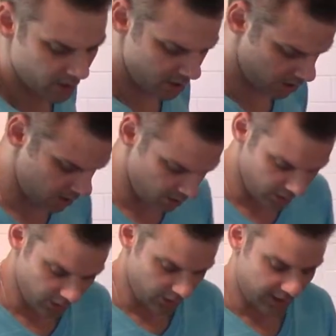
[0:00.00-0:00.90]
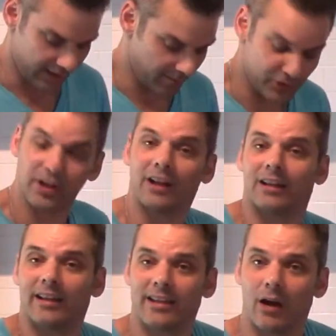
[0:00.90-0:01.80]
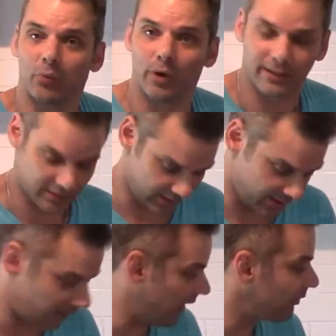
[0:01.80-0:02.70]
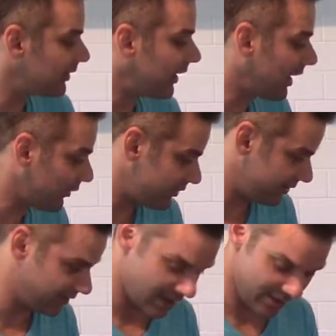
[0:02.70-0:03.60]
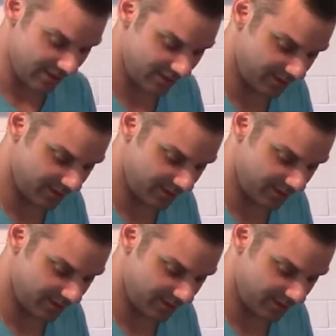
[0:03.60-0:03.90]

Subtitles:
And I'm just going to let that rest until everything else is done.